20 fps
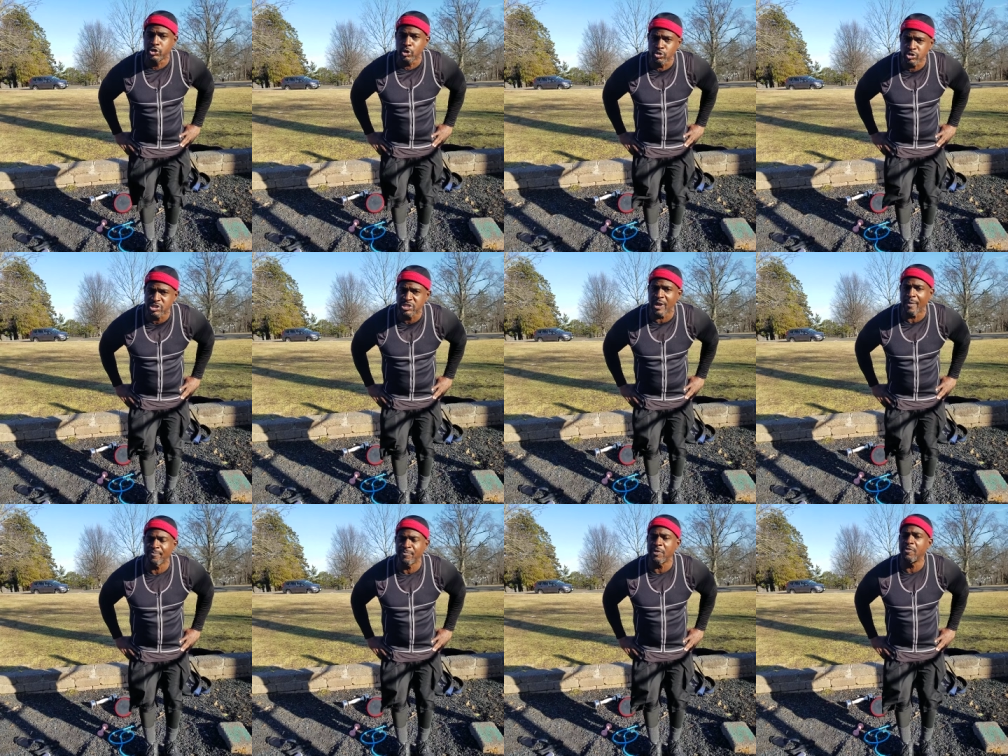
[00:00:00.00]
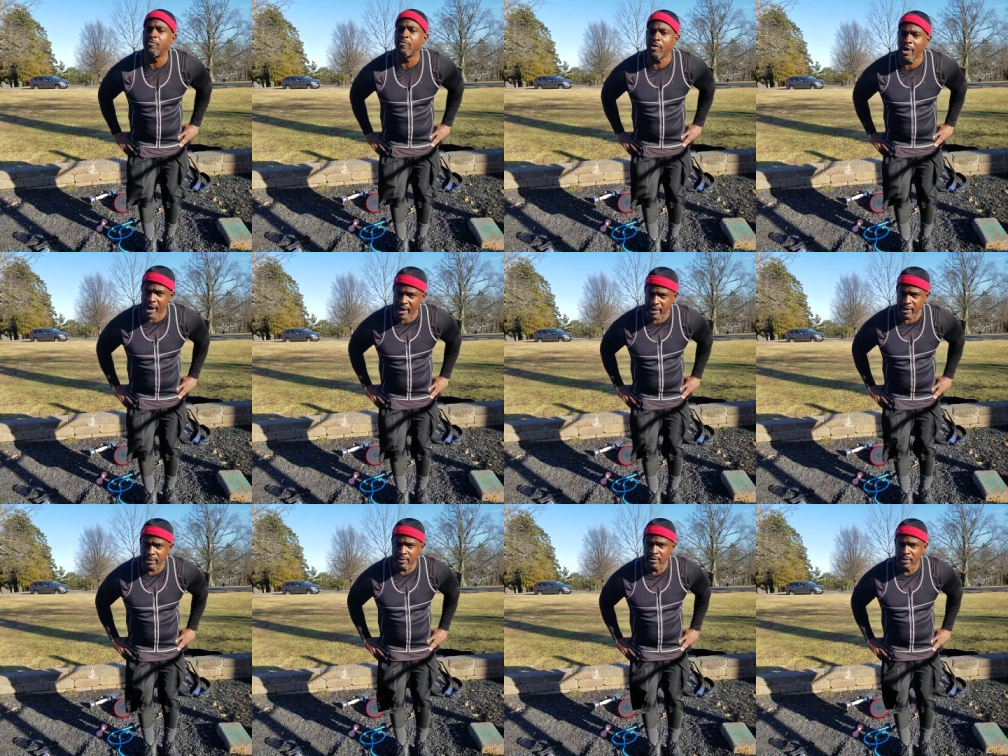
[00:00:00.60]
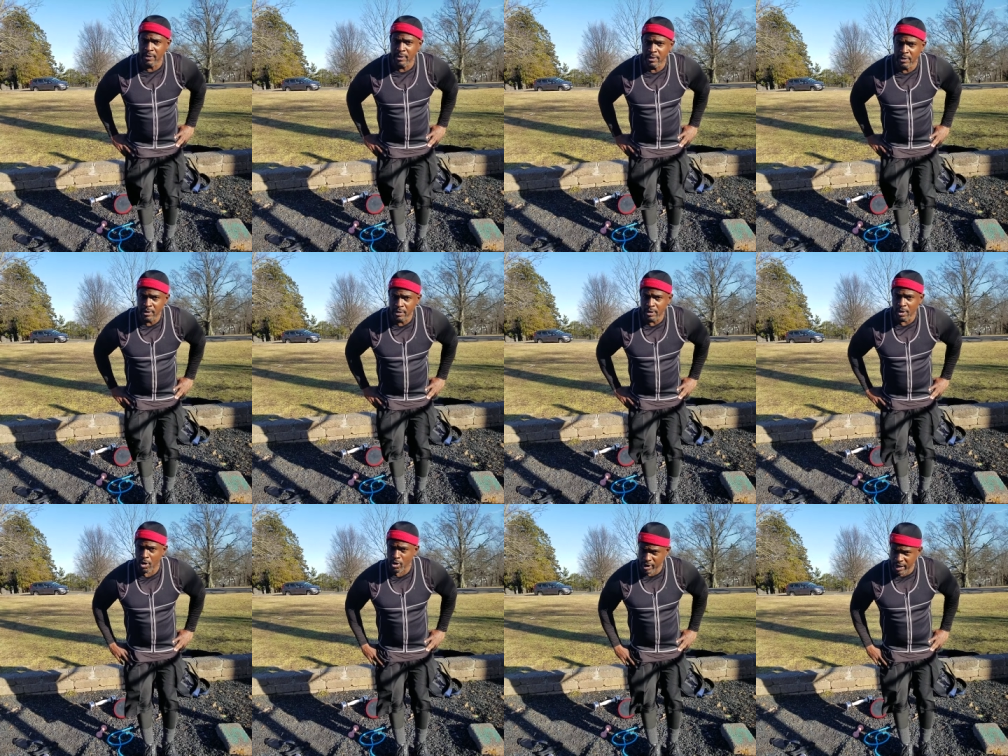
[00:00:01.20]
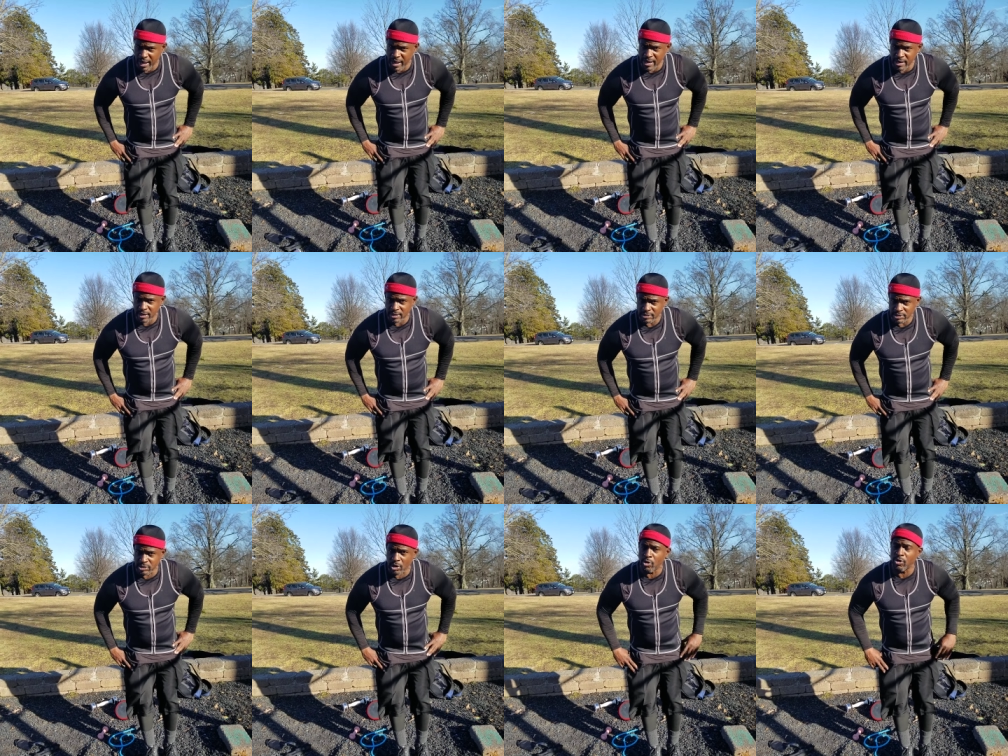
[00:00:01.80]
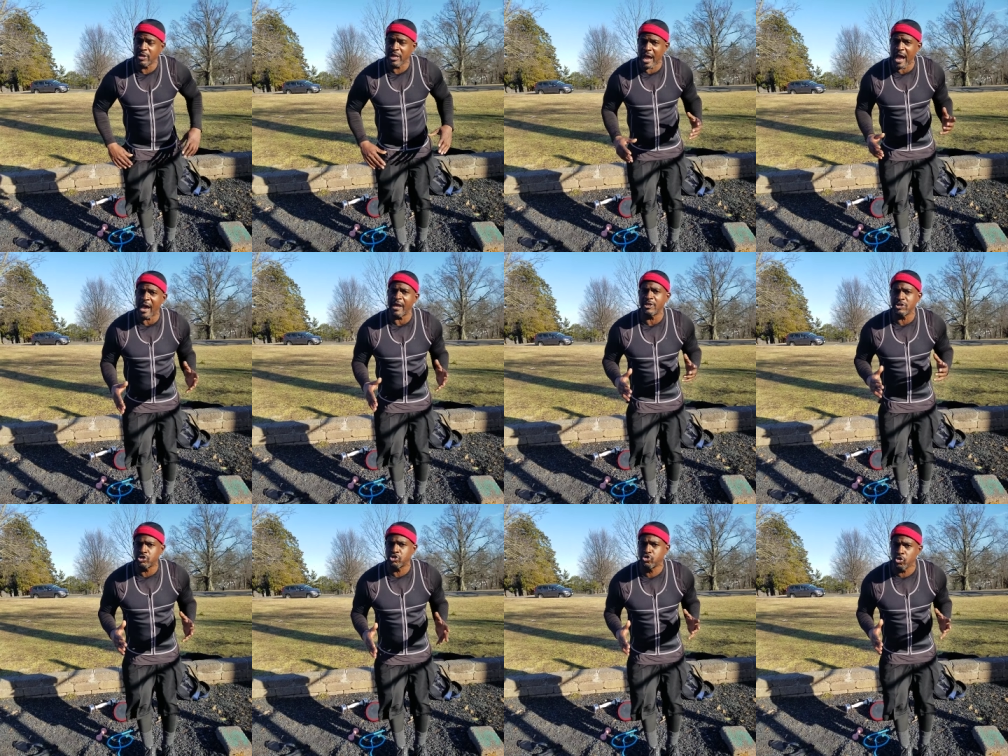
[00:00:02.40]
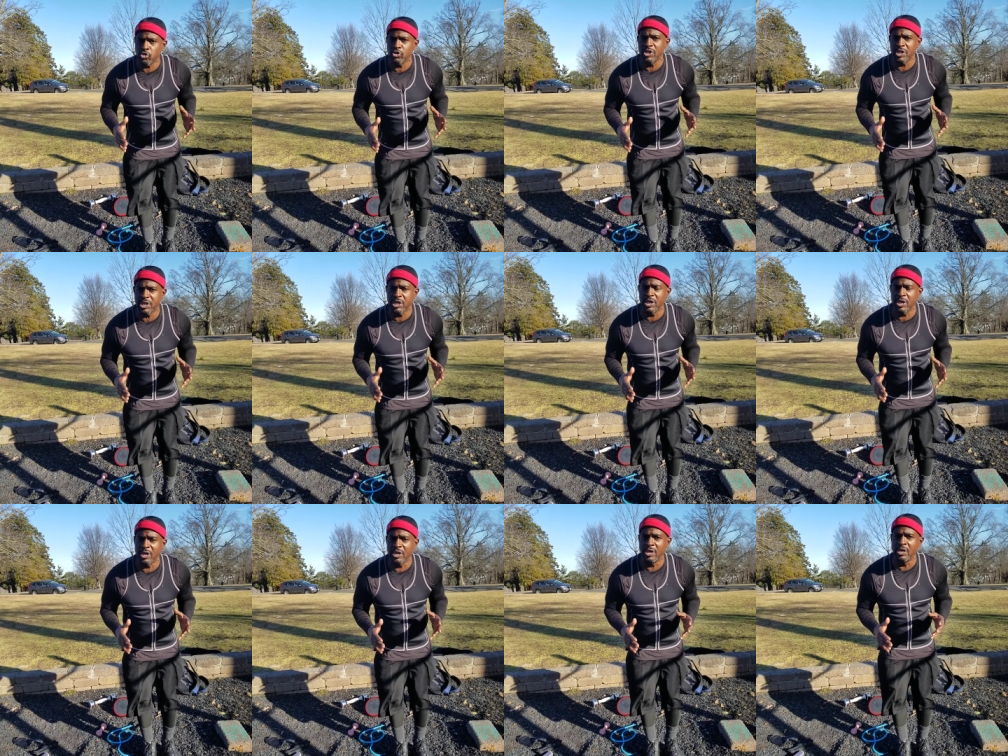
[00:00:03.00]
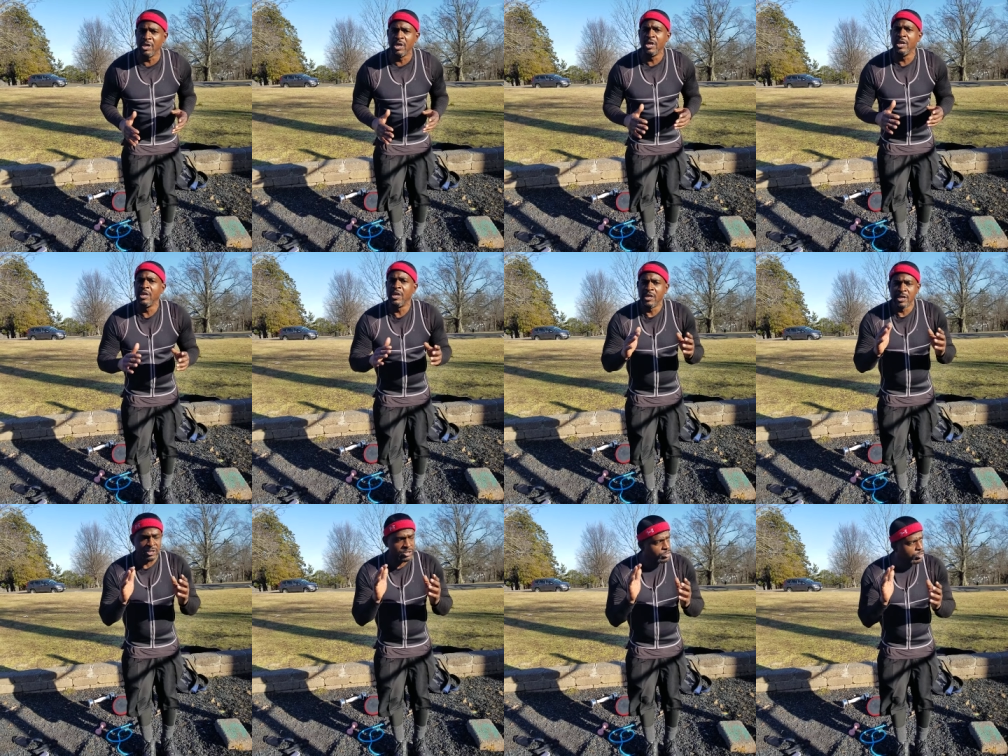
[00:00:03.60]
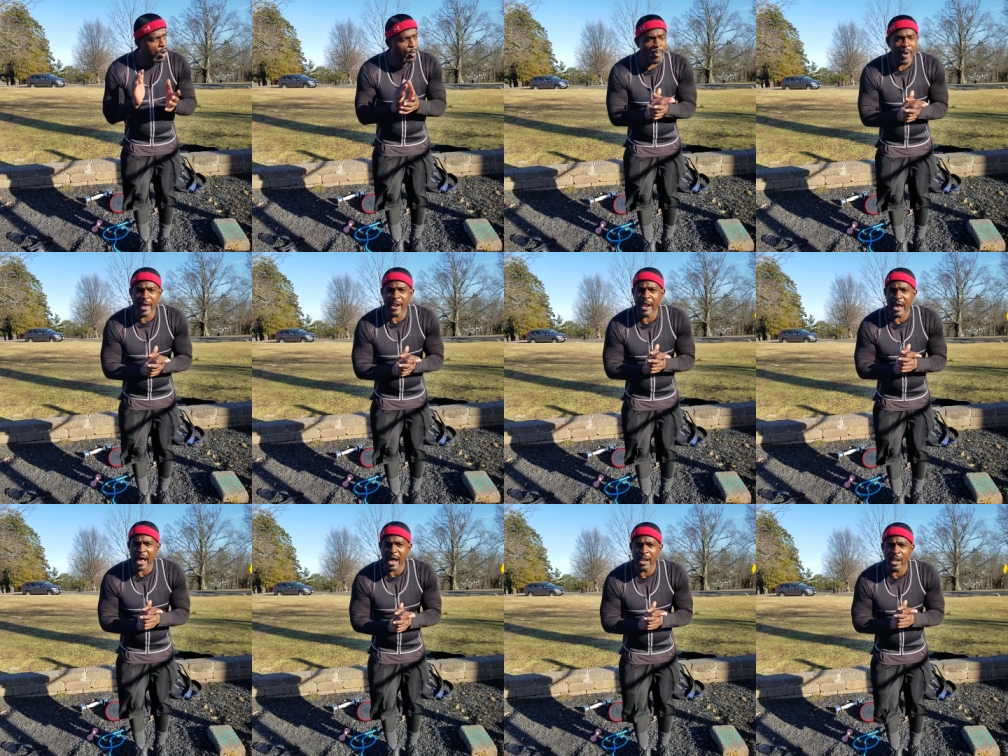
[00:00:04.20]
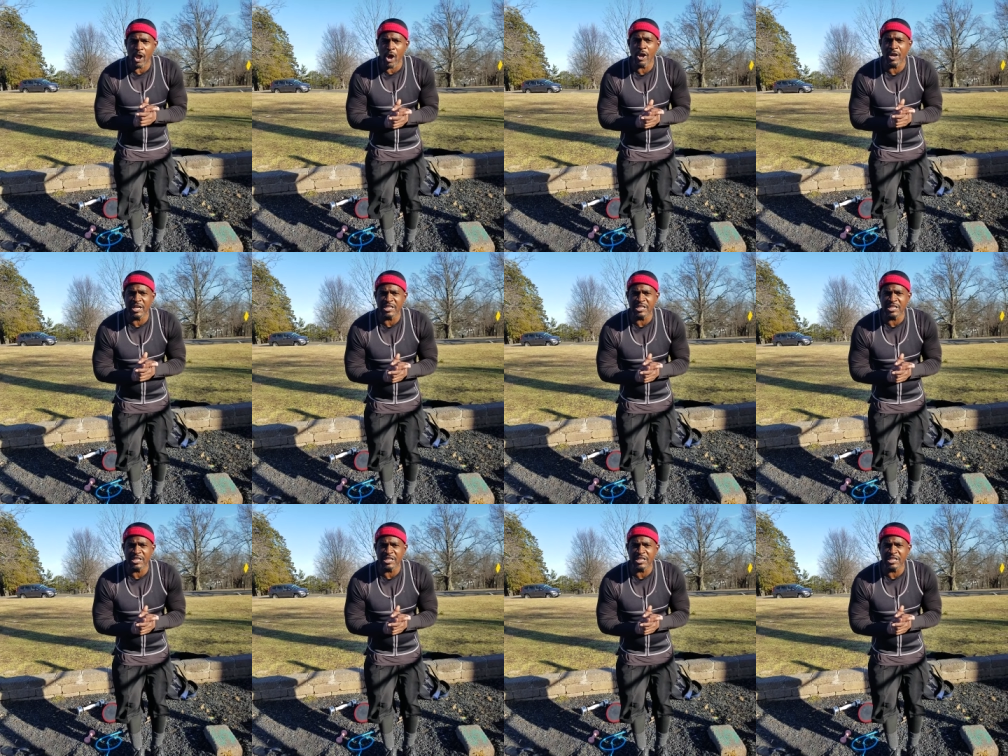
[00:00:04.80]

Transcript: do something right. Okay? So God is truly good. No matter how long